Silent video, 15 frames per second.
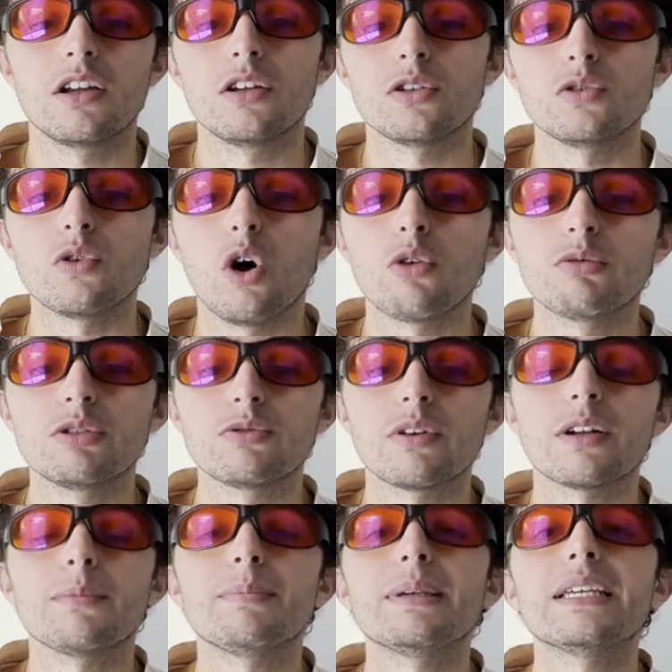You always
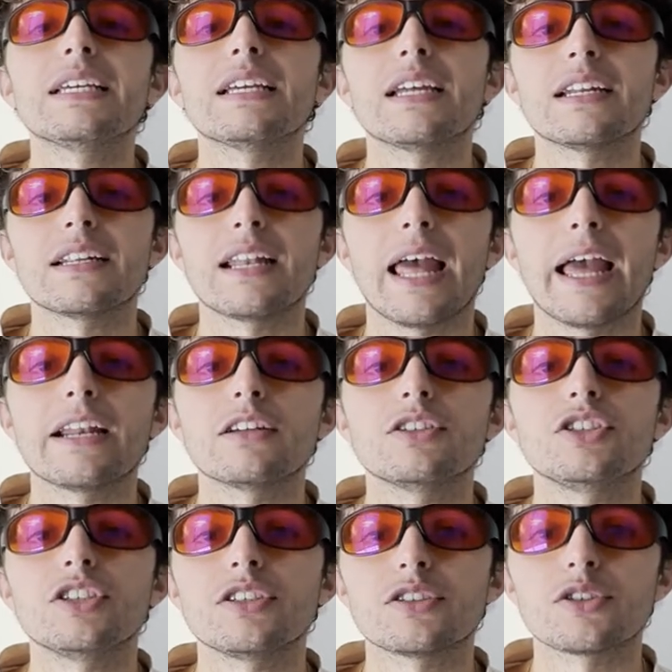want to be in an
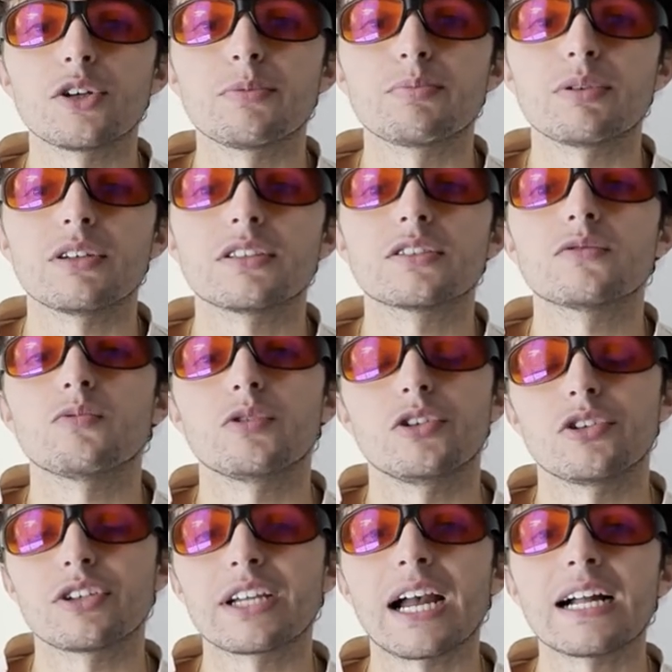energy surplus where
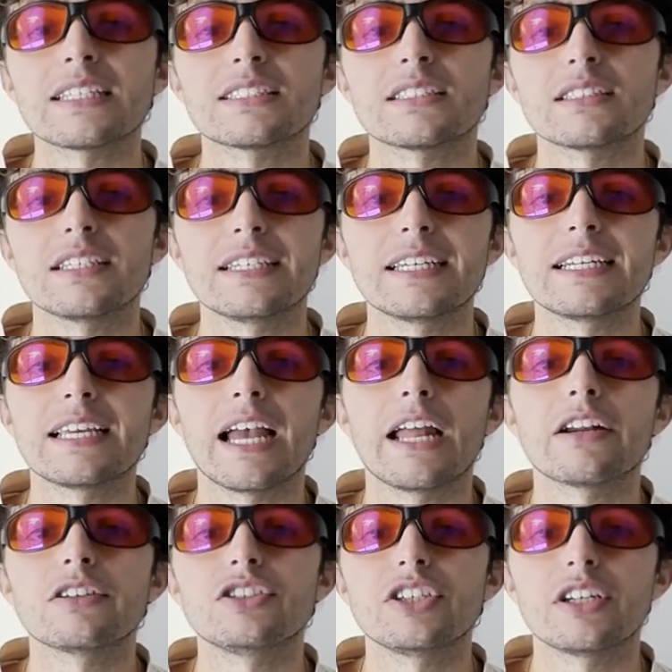you're constantly getting
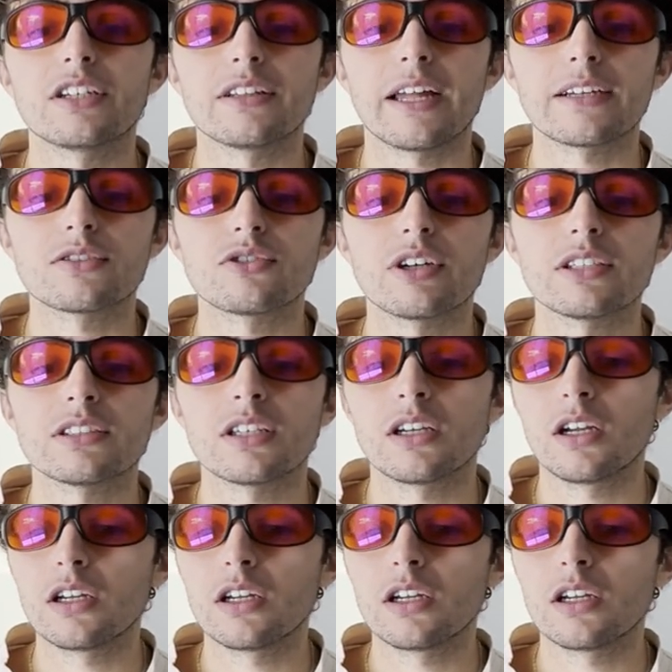energy and electrons.